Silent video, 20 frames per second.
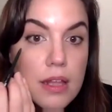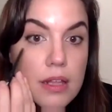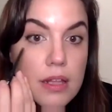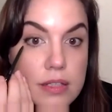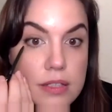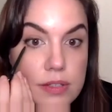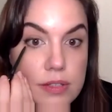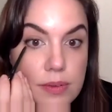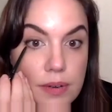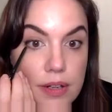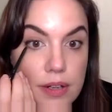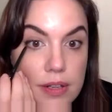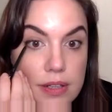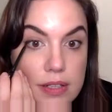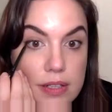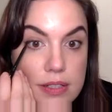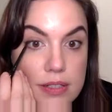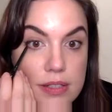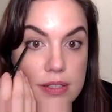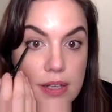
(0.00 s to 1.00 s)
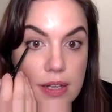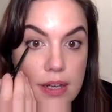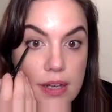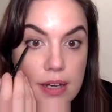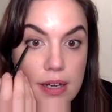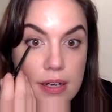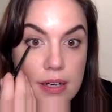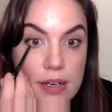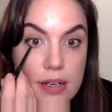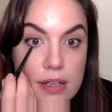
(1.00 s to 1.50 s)
Do it on this
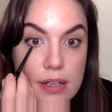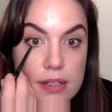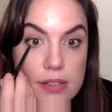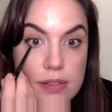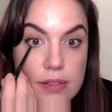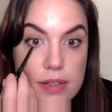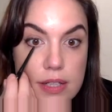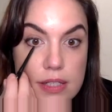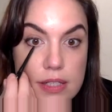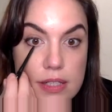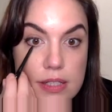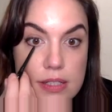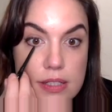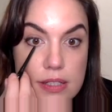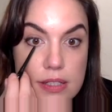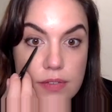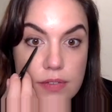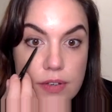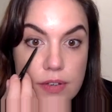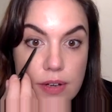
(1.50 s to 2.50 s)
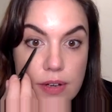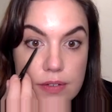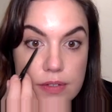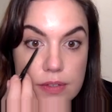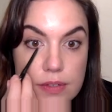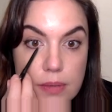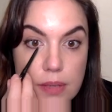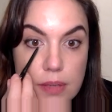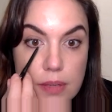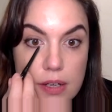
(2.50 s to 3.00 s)
side. So this is if you have
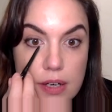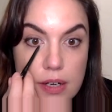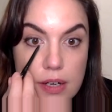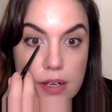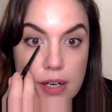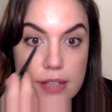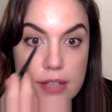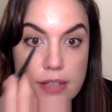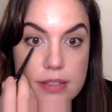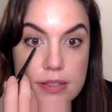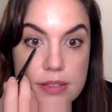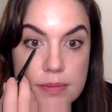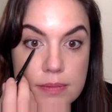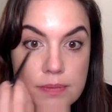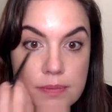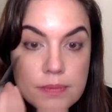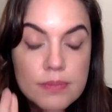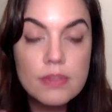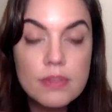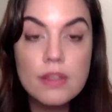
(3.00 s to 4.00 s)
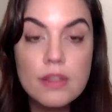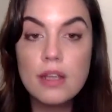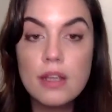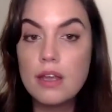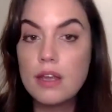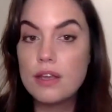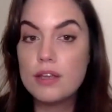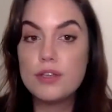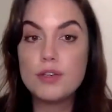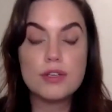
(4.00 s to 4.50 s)
smaller eyes.
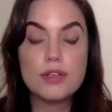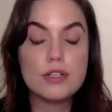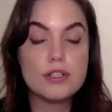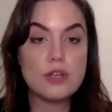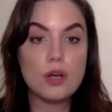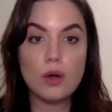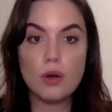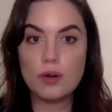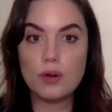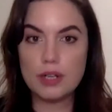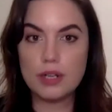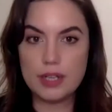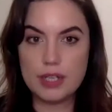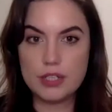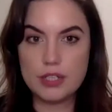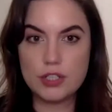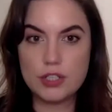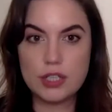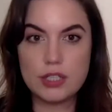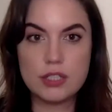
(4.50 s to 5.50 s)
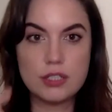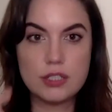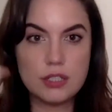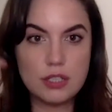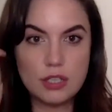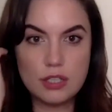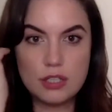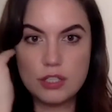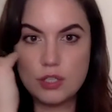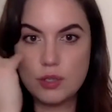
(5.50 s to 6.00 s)
You can totally just
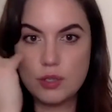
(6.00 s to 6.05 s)
do